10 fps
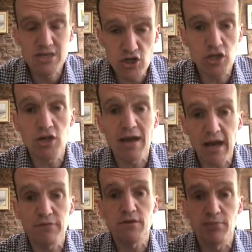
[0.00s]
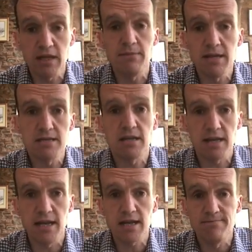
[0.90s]
do you have to bring them into
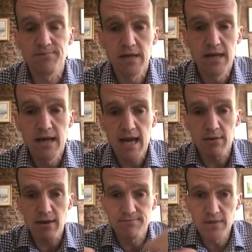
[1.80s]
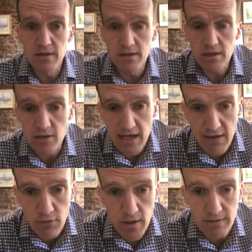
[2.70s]
clinic? Anyway, good luck
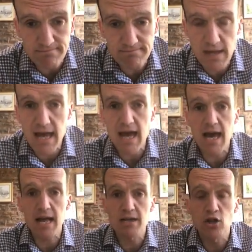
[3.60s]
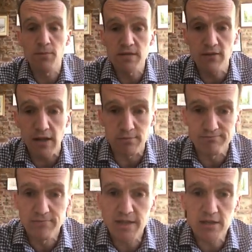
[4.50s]
everyone and hope it's of help.
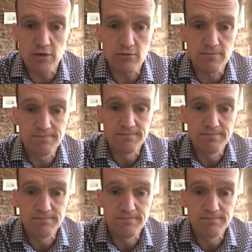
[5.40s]
Thank you.